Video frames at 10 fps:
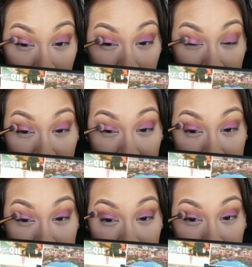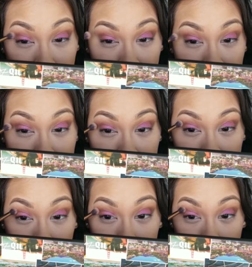brown too close to
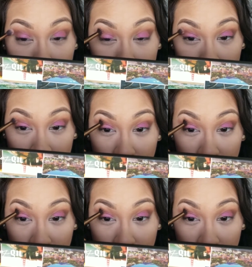that purple,